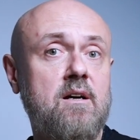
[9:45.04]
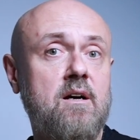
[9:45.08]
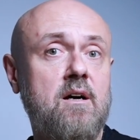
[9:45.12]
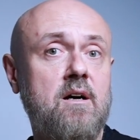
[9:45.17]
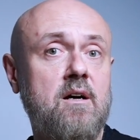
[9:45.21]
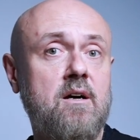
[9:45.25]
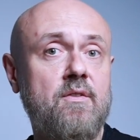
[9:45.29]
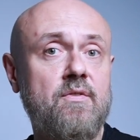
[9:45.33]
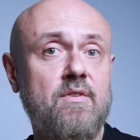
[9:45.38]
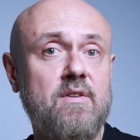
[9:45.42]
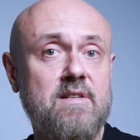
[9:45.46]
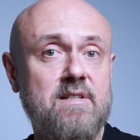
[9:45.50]

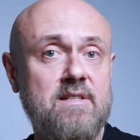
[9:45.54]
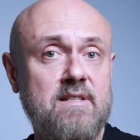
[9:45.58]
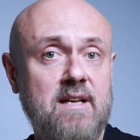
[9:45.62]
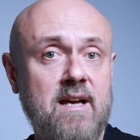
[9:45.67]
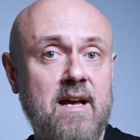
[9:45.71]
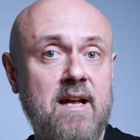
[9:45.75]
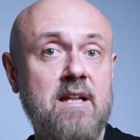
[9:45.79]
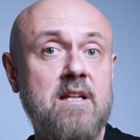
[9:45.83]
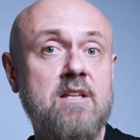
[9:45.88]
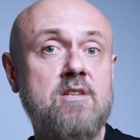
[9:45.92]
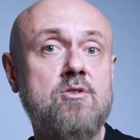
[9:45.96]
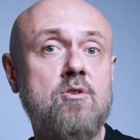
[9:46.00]
the
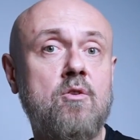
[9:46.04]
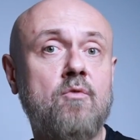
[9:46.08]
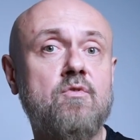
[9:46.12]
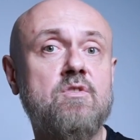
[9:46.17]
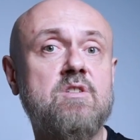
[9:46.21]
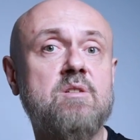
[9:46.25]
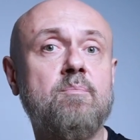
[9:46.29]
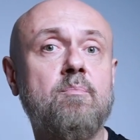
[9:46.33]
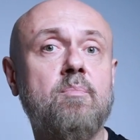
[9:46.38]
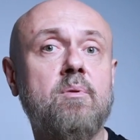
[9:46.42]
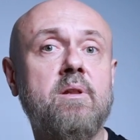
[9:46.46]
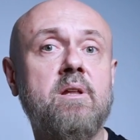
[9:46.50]
signs of
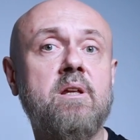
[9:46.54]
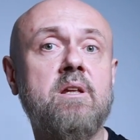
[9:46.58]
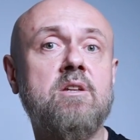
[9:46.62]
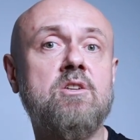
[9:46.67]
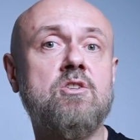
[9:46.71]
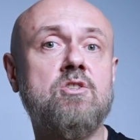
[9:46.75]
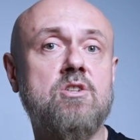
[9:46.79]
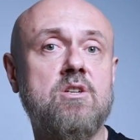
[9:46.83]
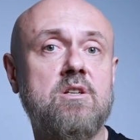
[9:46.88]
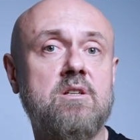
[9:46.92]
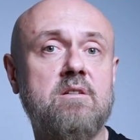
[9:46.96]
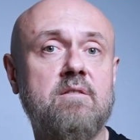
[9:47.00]
spleen
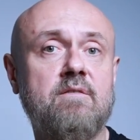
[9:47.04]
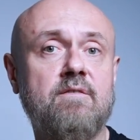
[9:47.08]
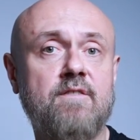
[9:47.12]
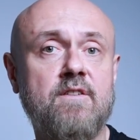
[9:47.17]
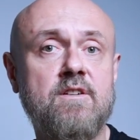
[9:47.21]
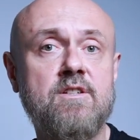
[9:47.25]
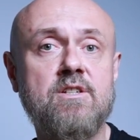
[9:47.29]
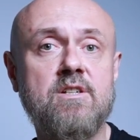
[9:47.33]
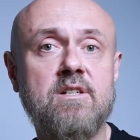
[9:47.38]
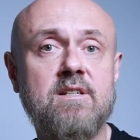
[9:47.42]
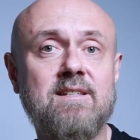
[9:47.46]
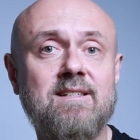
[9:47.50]
qi
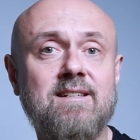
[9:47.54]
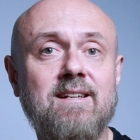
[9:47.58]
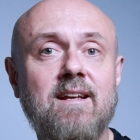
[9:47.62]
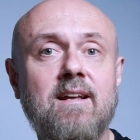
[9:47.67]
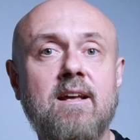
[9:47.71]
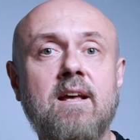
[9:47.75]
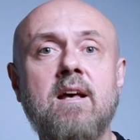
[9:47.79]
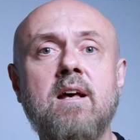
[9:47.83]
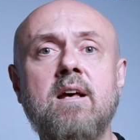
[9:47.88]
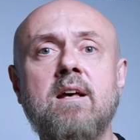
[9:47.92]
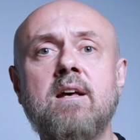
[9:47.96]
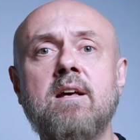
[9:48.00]
deficiency,
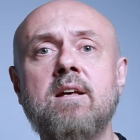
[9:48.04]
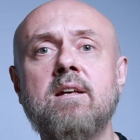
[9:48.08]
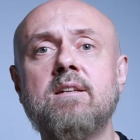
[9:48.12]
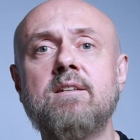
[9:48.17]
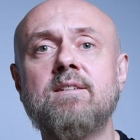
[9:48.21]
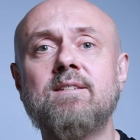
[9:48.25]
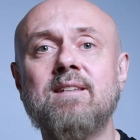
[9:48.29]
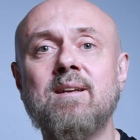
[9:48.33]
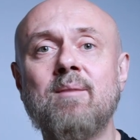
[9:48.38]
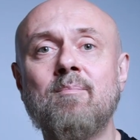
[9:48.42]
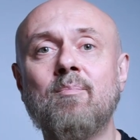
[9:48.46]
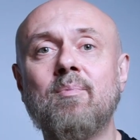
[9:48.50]

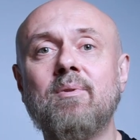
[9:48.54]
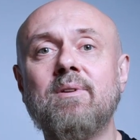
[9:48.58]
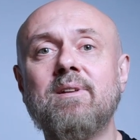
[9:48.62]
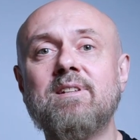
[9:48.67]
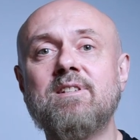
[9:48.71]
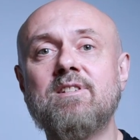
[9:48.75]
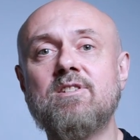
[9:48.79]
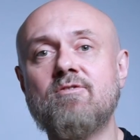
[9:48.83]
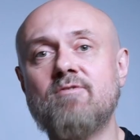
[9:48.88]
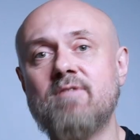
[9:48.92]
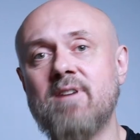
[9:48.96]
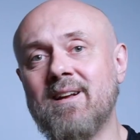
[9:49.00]
simply
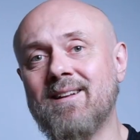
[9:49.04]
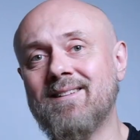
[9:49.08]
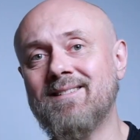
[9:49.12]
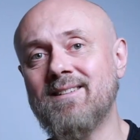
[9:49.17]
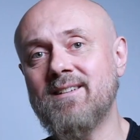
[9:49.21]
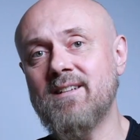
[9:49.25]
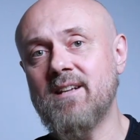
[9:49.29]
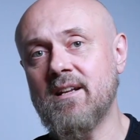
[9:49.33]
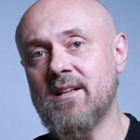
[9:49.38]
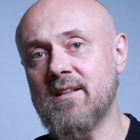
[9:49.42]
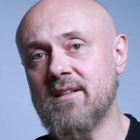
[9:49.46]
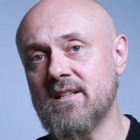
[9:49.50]

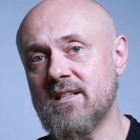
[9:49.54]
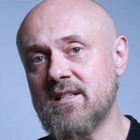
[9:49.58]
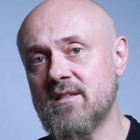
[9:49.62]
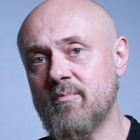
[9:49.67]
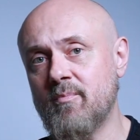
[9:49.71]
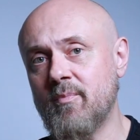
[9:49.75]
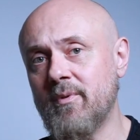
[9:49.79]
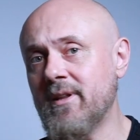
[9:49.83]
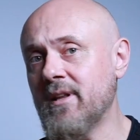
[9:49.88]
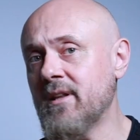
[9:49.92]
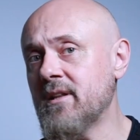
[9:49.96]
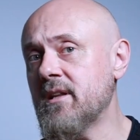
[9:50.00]
strengthening the
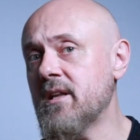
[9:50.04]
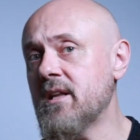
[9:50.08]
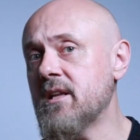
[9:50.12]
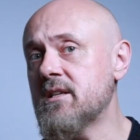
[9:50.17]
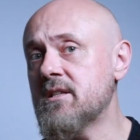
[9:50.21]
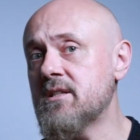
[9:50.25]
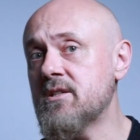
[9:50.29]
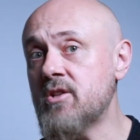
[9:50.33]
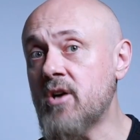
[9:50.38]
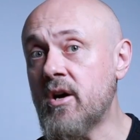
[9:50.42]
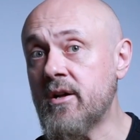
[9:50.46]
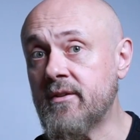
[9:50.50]
spleen
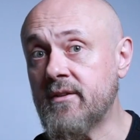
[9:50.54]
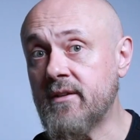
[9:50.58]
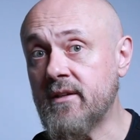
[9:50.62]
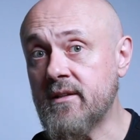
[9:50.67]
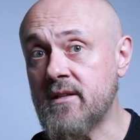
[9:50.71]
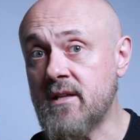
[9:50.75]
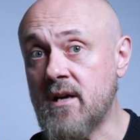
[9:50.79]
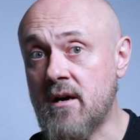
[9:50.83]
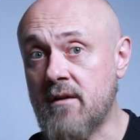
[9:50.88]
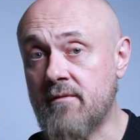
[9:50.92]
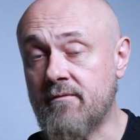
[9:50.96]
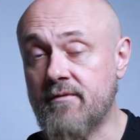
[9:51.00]
is not
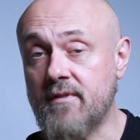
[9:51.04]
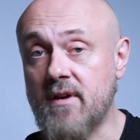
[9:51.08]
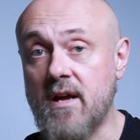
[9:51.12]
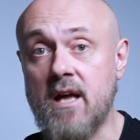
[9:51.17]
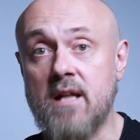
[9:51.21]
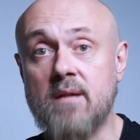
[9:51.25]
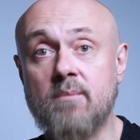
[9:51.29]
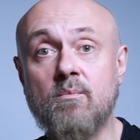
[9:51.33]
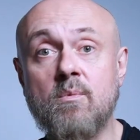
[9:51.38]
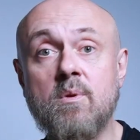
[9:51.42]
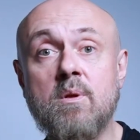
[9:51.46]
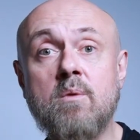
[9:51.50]
enough,
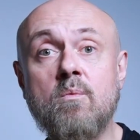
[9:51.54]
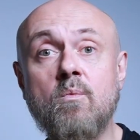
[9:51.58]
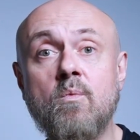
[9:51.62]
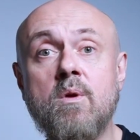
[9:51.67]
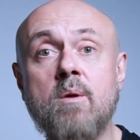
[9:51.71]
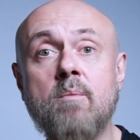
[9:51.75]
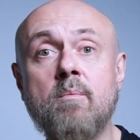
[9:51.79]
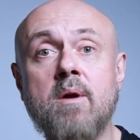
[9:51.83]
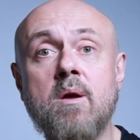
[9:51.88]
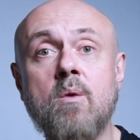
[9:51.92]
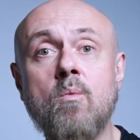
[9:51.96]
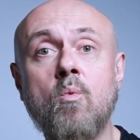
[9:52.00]
and
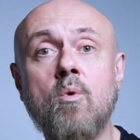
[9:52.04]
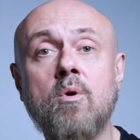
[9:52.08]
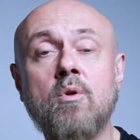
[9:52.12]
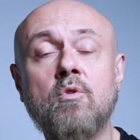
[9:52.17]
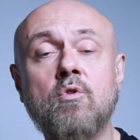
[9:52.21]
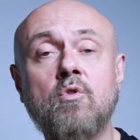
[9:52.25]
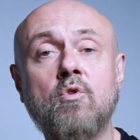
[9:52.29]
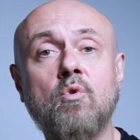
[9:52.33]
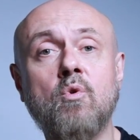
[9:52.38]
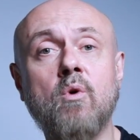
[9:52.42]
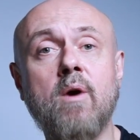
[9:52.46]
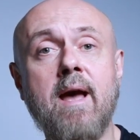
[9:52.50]
we may
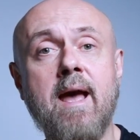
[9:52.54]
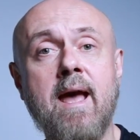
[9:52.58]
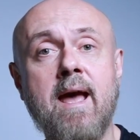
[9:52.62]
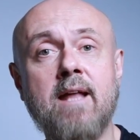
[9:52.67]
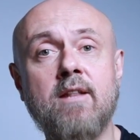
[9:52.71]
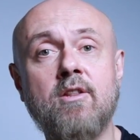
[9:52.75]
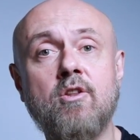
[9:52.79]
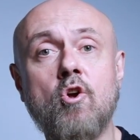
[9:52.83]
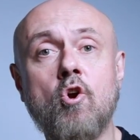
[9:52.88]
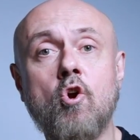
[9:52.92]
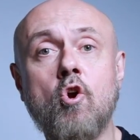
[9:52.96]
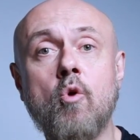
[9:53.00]
want to
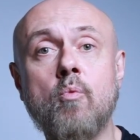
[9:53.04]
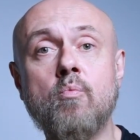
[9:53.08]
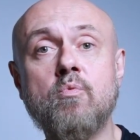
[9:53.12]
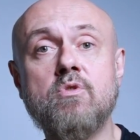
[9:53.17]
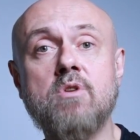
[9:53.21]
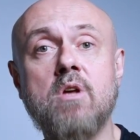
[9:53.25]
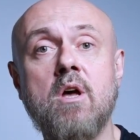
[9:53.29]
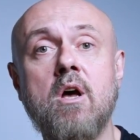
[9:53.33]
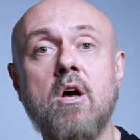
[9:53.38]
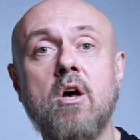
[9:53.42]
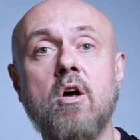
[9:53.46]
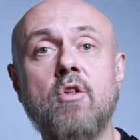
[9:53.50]
add
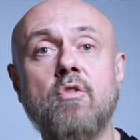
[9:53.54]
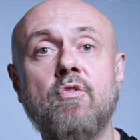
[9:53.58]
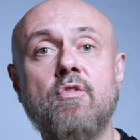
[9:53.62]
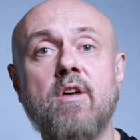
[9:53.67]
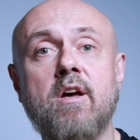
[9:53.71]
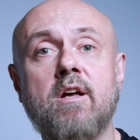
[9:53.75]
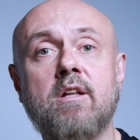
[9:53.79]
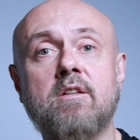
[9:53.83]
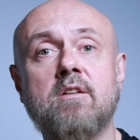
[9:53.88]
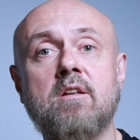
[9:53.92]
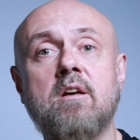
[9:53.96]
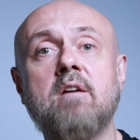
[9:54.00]
herbs
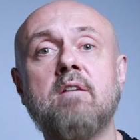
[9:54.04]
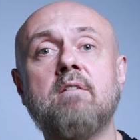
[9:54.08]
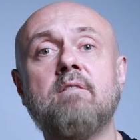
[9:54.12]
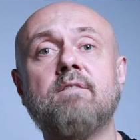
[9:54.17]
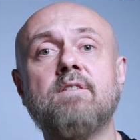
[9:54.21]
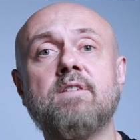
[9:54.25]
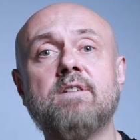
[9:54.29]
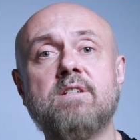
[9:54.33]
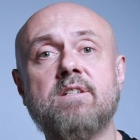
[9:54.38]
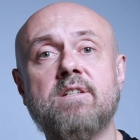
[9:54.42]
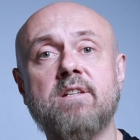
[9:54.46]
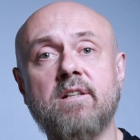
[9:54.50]
that
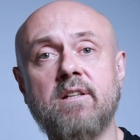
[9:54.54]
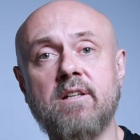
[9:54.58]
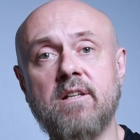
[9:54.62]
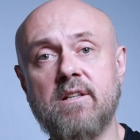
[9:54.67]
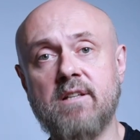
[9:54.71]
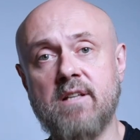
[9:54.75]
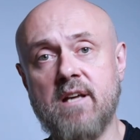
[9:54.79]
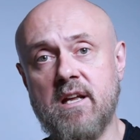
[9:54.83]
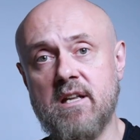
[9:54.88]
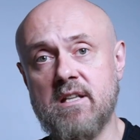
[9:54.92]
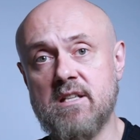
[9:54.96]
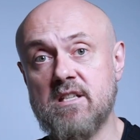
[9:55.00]

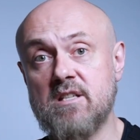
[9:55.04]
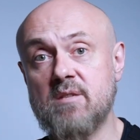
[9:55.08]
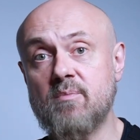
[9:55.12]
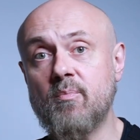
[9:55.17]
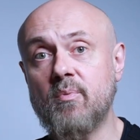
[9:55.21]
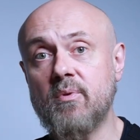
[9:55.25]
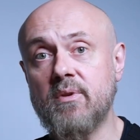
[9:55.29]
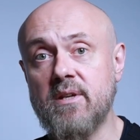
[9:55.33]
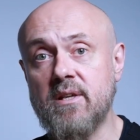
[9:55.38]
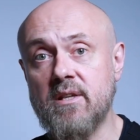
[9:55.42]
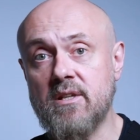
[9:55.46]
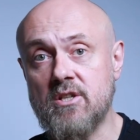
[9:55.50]
facilitate
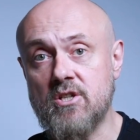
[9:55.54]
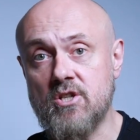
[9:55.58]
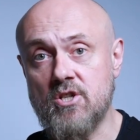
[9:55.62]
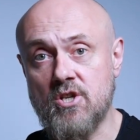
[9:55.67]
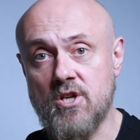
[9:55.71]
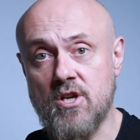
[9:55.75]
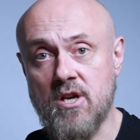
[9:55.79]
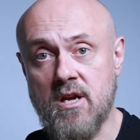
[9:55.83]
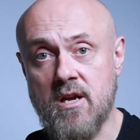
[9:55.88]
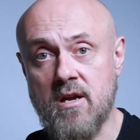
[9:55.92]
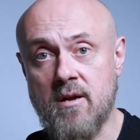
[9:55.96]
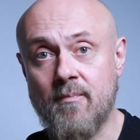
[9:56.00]
spleen
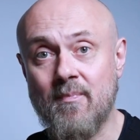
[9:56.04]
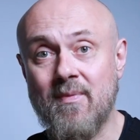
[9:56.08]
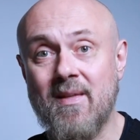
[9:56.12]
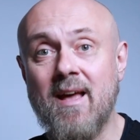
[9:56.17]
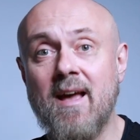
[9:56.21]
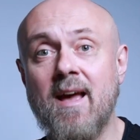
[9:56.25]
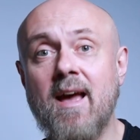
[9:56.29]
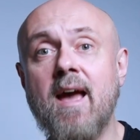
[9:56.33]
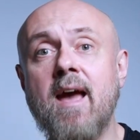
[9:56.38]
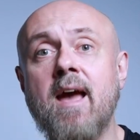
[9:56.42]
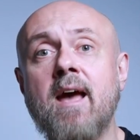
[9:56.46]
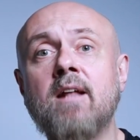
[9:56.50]
qi
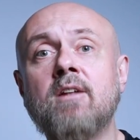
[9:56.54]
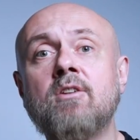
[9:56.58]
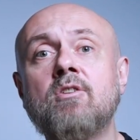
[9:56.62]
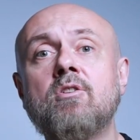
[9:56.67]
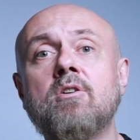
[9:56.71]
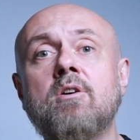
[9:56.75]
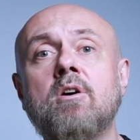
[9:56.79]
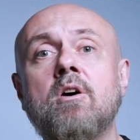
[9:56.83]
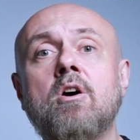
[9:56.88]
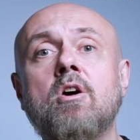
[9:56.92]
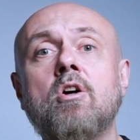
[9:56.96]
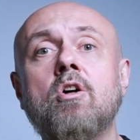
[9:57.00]
and
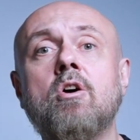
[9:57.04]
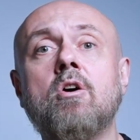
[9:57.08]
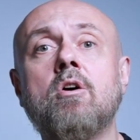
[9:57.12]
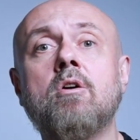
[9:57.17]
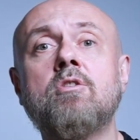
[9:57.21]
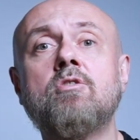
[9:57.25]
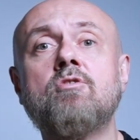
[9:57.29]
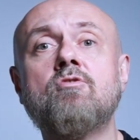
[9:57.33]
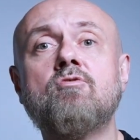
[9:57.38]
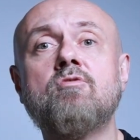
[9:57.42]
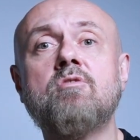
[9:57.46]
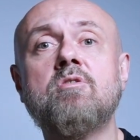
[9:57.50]

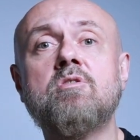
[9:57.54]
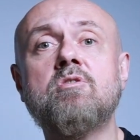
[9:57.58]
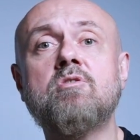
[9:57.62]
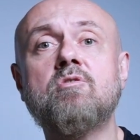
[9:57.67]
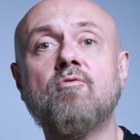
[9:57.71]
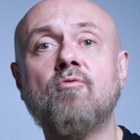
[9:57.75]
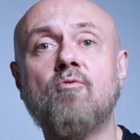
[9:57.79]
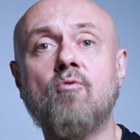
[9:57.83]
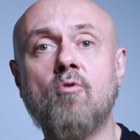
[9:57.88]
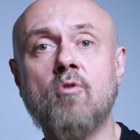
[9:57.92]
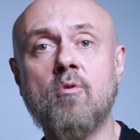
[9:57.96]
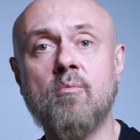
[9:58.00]

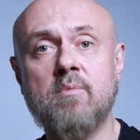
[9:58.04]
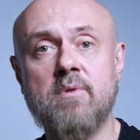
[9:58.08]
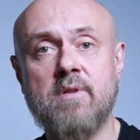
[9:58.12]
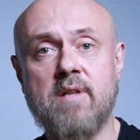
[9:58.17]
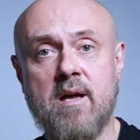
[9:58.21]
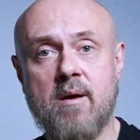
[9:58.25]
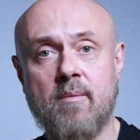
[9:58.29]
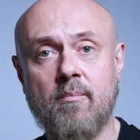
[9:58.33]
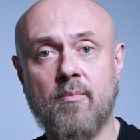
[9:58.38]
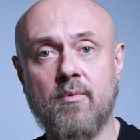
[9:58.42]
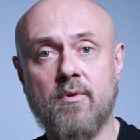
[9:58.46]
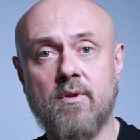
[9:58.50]
transform
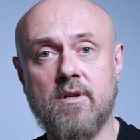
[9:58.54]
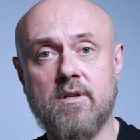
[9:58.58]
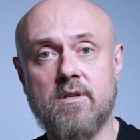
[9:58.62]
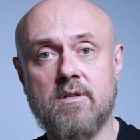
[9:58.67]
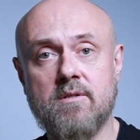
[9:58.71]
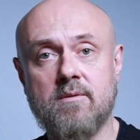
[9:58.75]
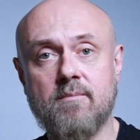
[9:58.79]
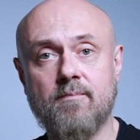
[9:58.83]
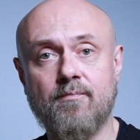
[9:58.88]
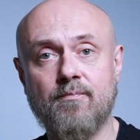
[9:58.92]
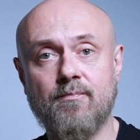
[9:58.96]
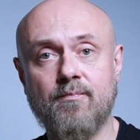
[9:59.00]

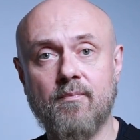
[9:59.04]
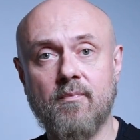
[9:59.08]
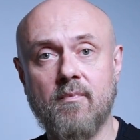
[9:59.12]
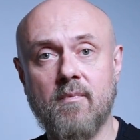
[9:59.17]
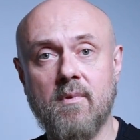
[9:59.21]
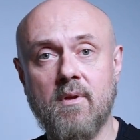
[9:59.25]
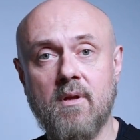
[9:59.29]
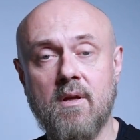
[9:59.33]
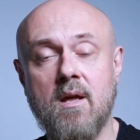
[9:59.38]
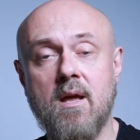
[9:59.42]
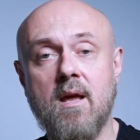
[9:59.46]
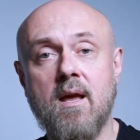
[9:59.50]
dampness.
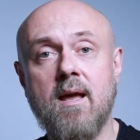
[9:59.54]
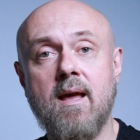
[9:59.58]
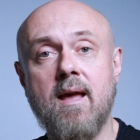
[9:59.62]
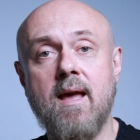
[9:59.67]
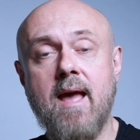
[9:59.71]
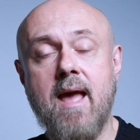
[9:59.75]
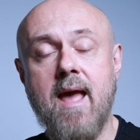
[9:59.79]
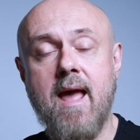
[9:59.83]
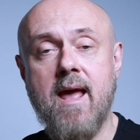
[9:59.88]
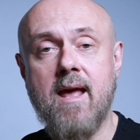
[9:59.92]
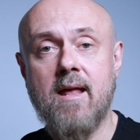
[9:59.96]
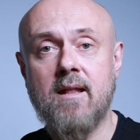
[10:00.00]

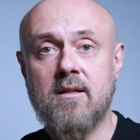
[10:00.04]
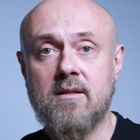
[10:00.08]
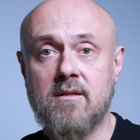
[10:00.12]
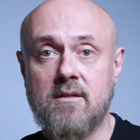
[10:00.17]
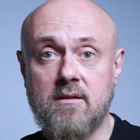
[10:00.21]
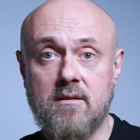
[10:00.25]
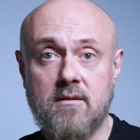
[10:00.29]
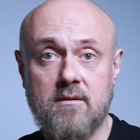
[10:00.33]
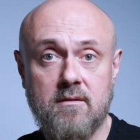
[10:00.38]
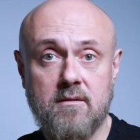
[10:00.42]
And